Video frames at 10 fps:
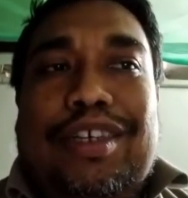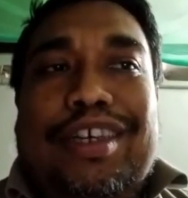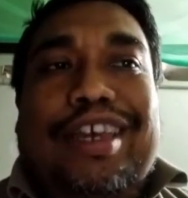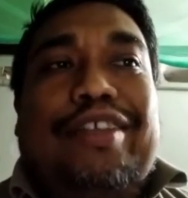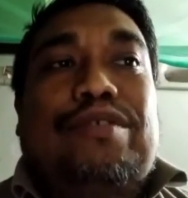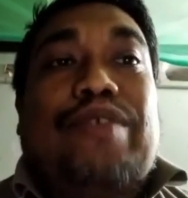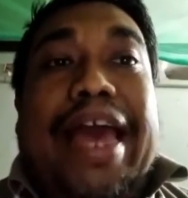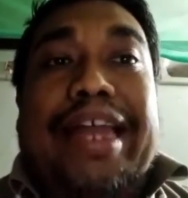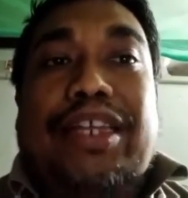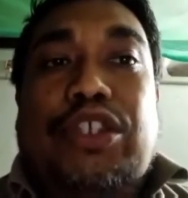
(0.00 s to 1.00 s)
In
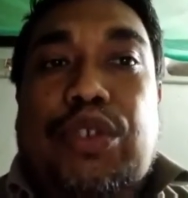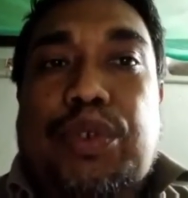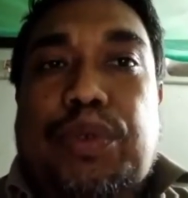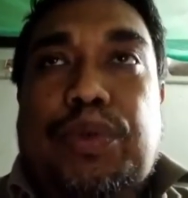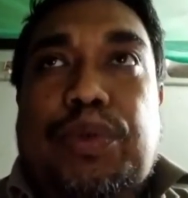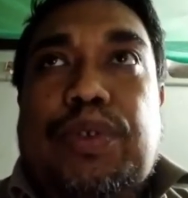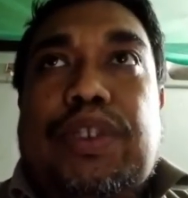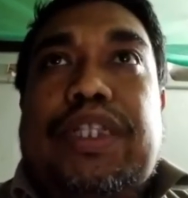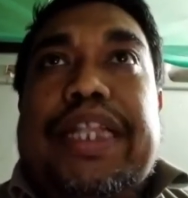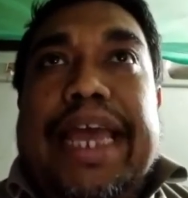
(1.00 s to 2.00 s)
valleys too
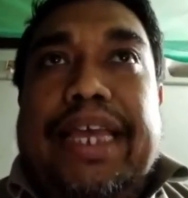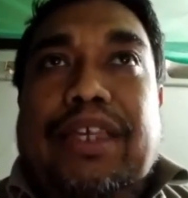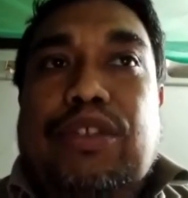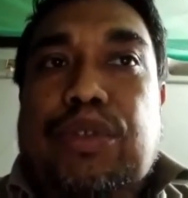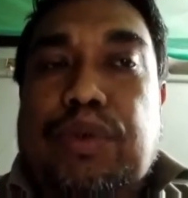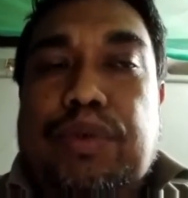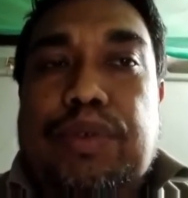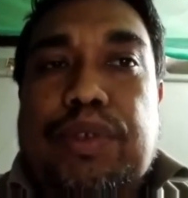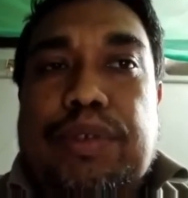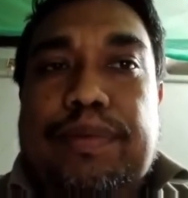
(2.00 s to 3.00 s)
there is use.